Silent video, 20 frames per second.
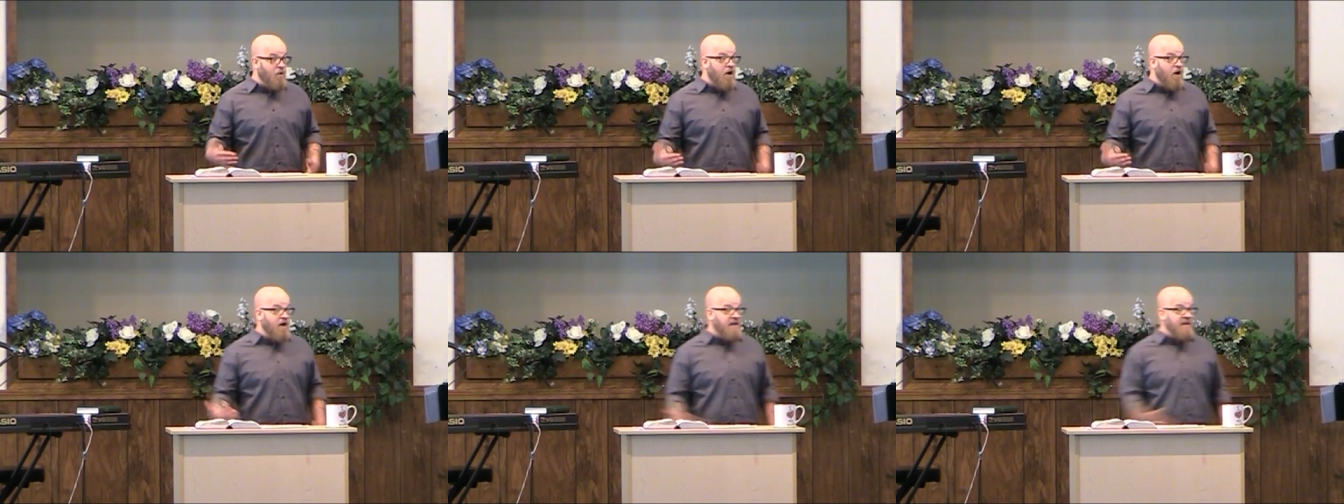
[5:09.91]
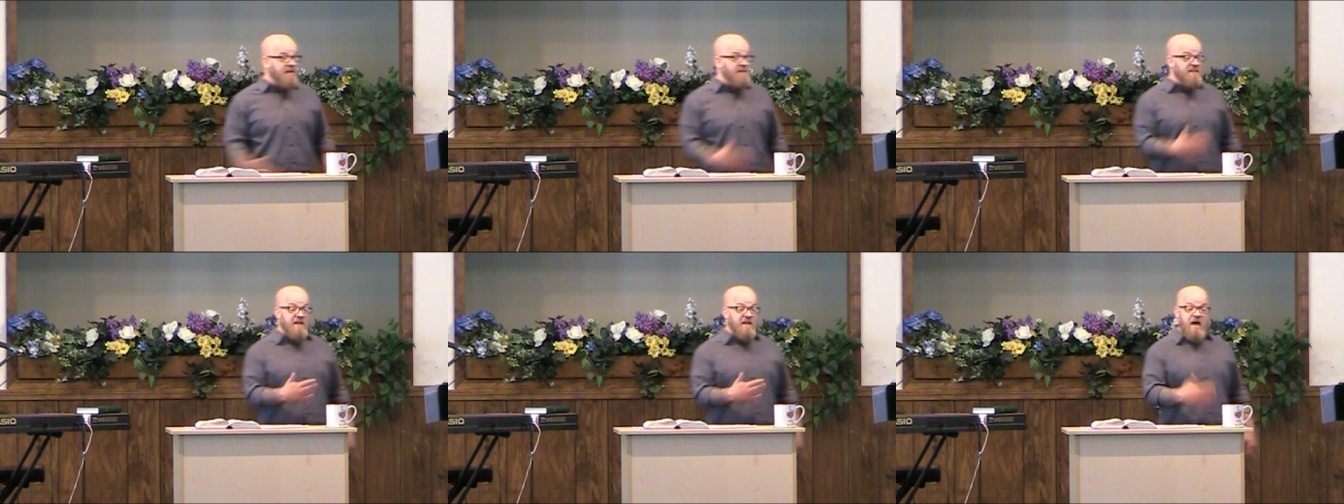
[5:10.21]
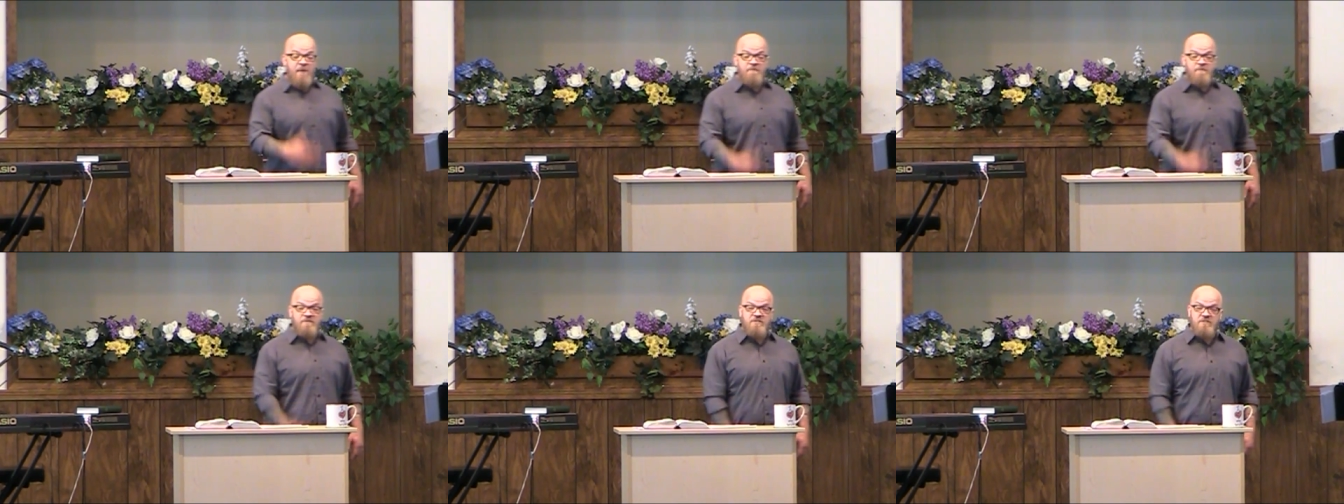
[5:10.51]
me walking in
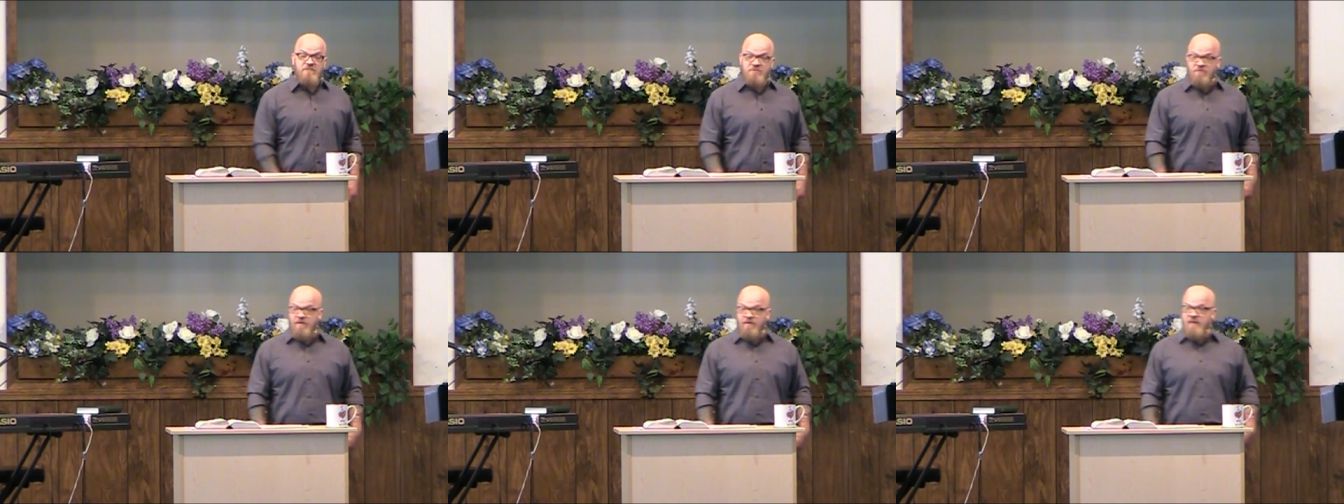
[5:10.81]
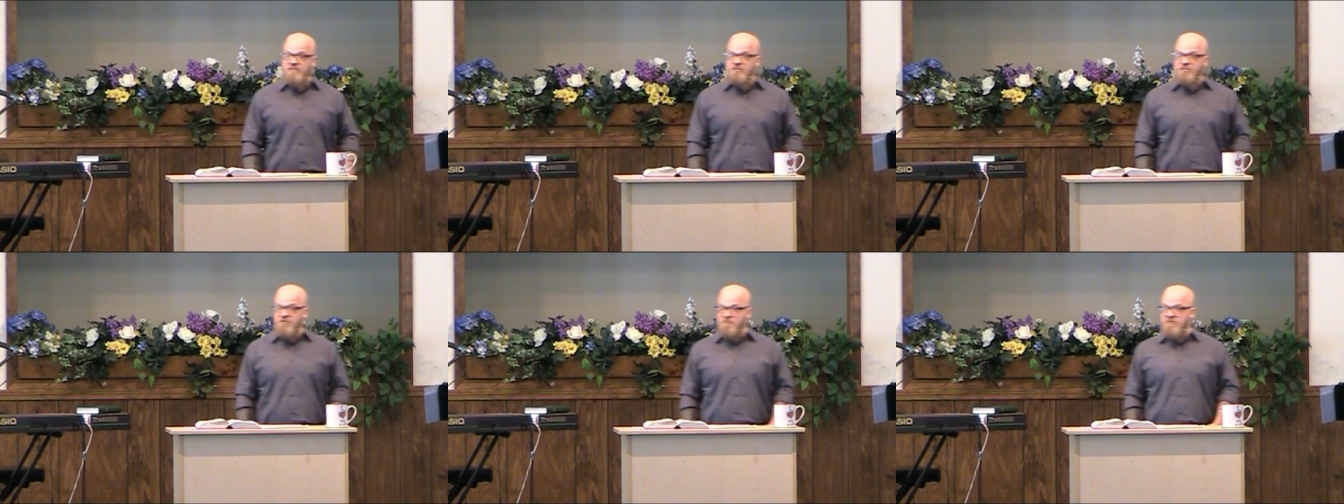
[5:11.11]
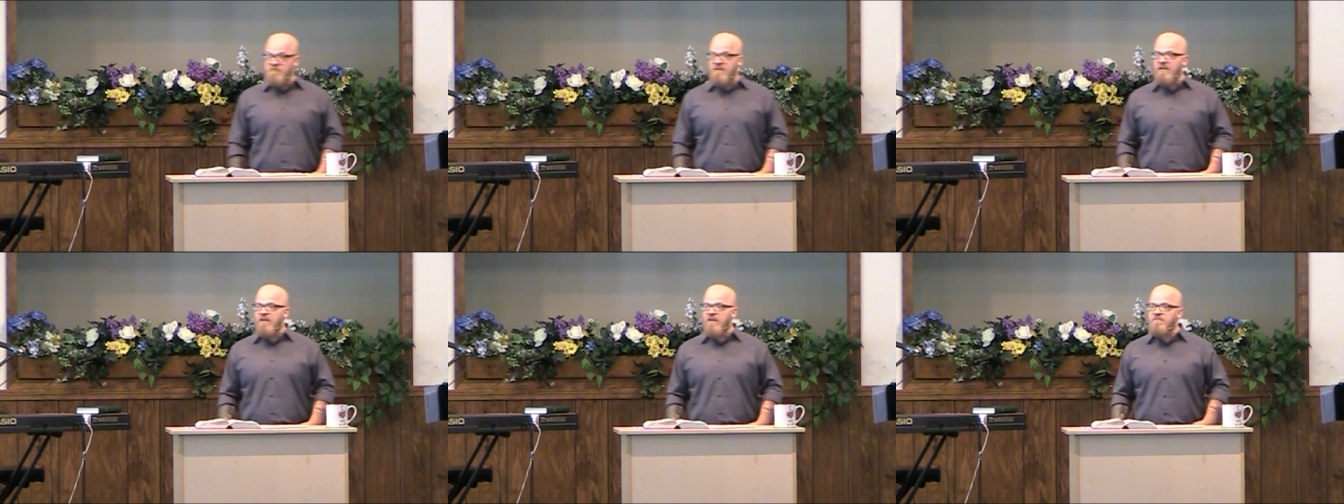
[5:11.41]
the opposite
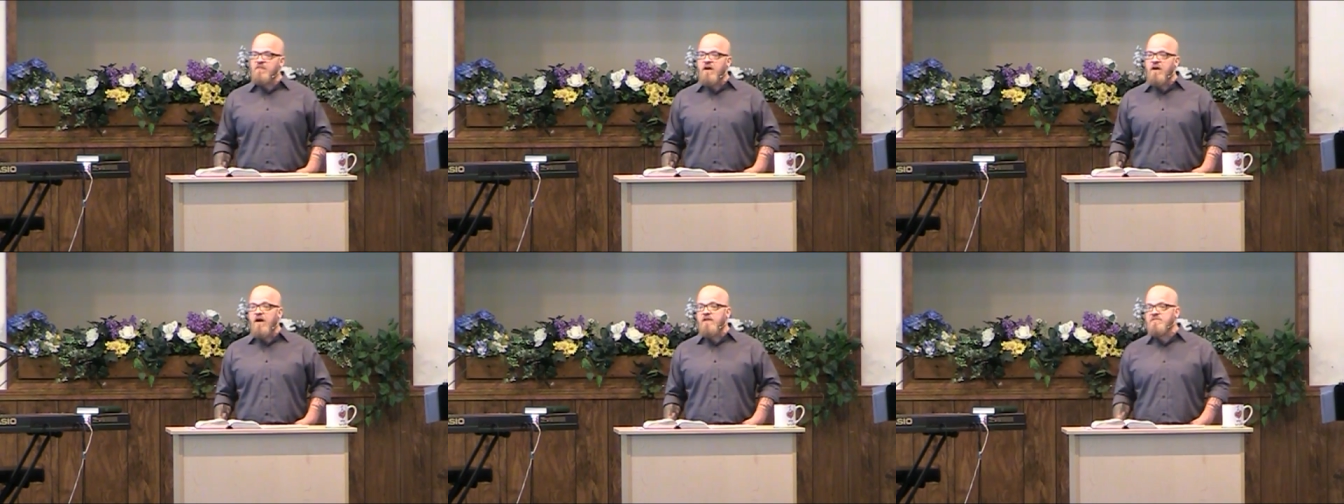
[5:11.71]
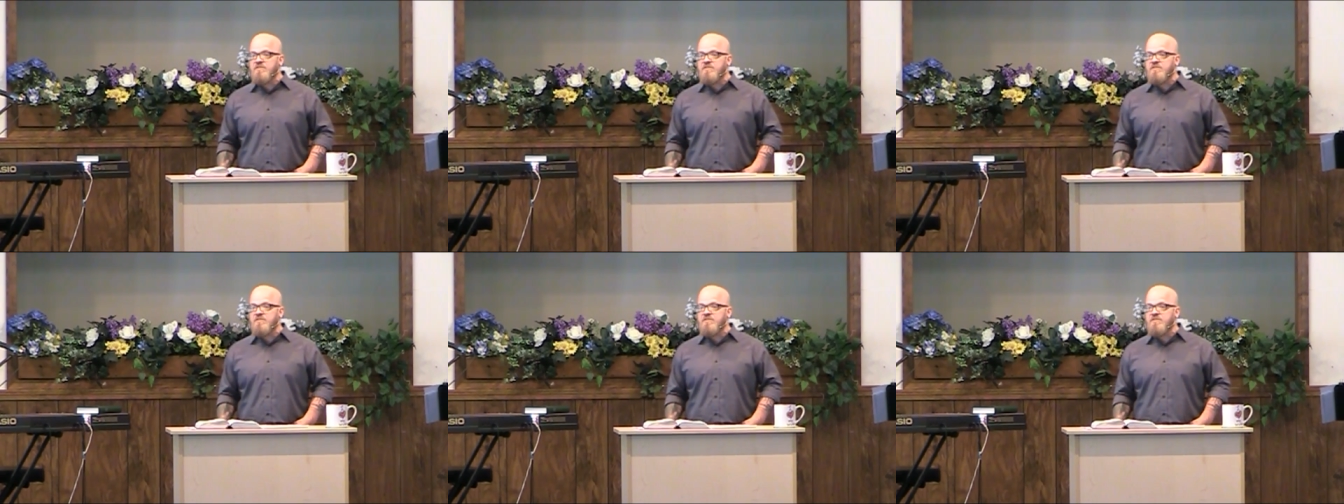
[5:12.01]
direction, you think I've